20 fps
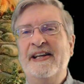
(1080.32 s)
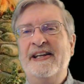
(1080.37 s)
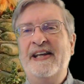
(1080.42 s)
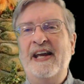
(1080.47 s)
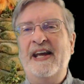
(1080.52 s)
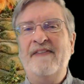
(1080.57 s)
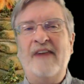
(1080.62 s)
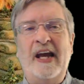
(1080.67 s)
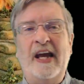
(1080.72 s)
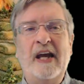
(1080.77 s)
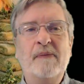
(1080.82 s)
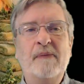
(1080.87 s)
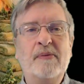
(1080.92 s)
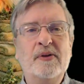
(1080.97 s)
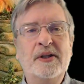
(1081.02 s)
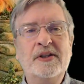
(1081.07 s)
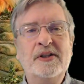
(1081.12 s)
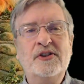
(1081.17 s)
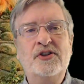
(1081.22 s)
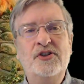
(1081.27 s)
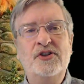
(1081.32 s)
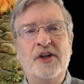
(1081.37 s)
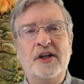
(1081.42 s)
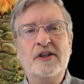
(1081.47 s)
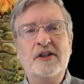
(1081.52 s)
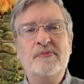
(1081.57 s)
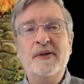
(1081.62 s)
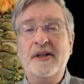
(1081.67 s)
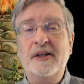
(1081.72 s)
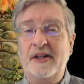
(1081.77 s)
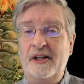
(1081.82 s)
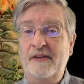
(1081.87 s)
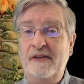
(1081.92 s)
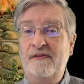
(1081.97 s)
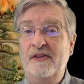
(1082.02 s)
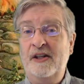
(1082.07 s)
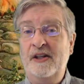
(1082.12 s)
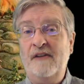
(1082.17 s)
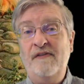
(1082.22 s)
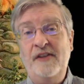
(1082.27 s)
gave Abel his judgment
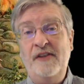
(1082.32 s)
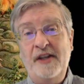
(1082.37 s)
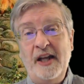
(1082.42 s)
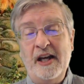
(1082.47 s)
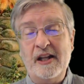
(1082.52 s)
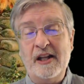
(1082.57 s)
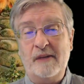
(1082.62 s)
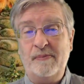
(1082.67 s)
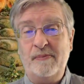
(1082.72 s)
gift of death